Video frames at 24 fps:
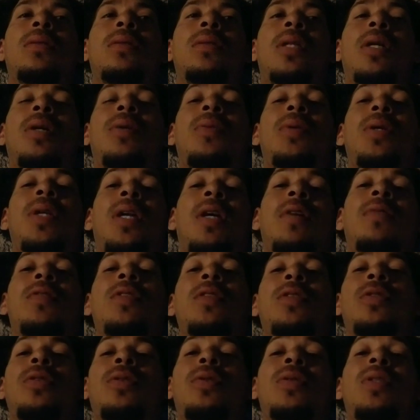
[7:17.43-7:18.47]
that we have to
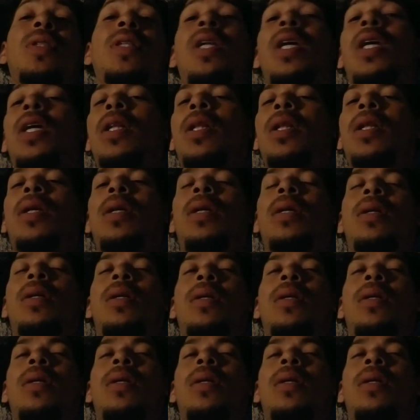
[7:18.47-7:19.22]
do daily.